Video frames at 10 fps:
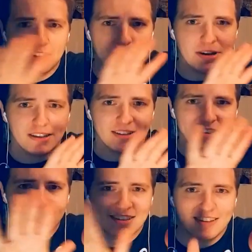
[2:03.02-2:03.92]
you can see me
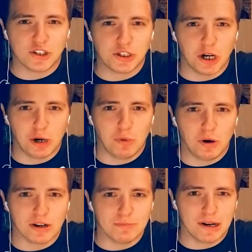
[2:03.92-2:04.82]
a Star
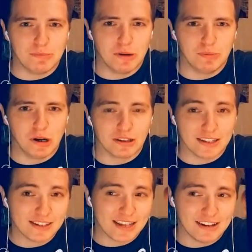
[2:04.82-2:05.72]
Walker by Montblanc.
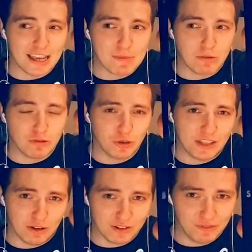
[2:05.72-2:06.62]
This scent came out in
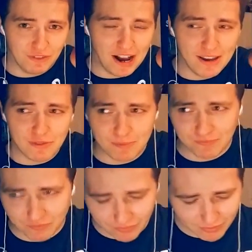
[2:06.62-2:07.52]
2005.
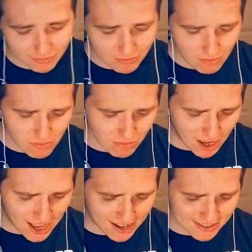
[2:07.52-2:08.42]

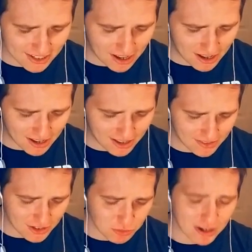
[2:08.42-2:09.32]
And uh,
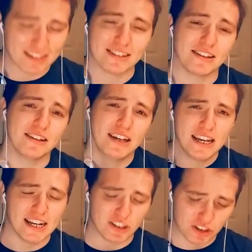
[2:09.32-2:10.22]
this one has a,
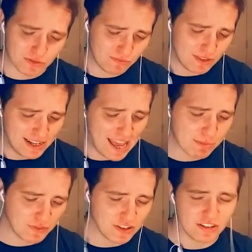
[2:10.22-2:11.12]
it's the
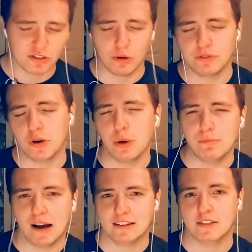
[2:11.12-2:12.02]
name of it sort of
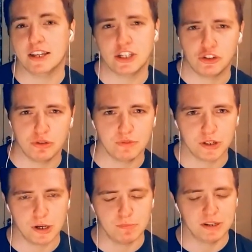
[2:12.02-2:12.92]
going back to the history of
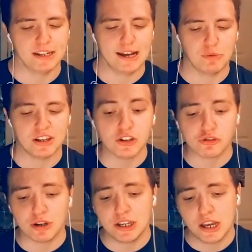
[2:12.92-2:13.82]
the company. Now, the
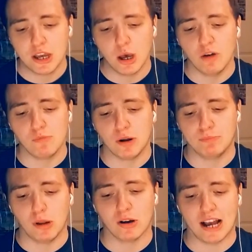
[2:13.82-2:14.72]
history of
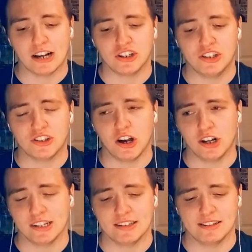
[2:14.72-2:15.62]
Montblanc actually
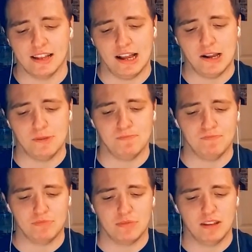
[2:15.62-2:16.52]
started
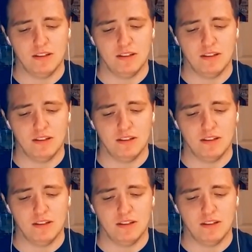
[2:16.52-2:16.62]
um,